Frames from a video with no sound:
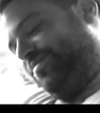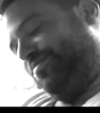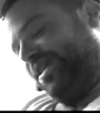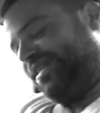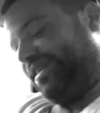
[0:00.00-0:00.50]

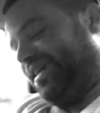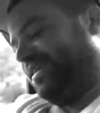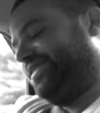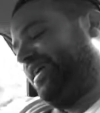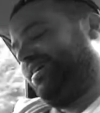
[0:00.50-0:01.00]
mystic
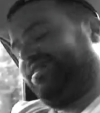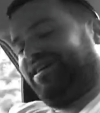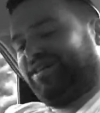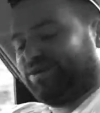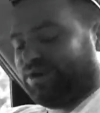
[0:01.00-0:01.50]

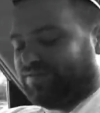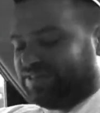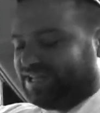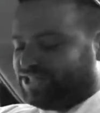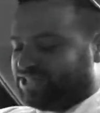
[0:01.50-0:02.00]
psychedelic
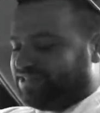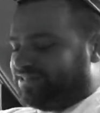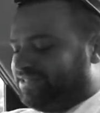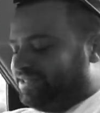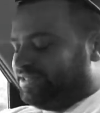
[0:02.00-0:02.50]

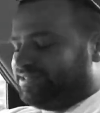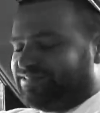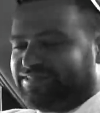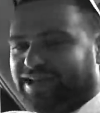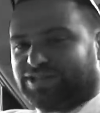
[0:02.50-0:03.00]
revelation
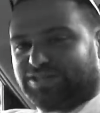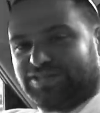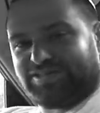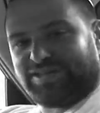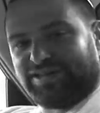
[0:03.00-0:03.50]

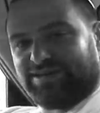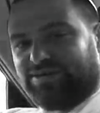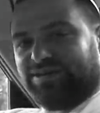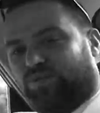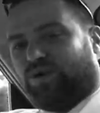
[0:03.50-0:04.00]
actually two.
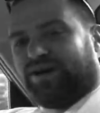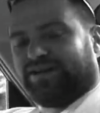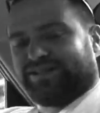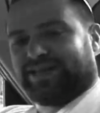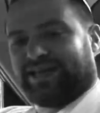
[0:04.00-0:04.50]
One
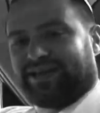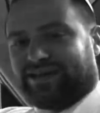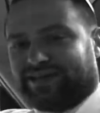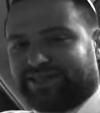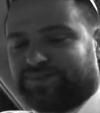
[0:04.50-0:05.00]
is
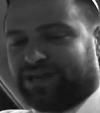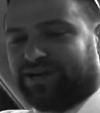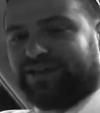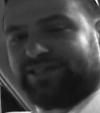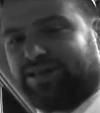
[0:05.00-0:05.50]
a experience at a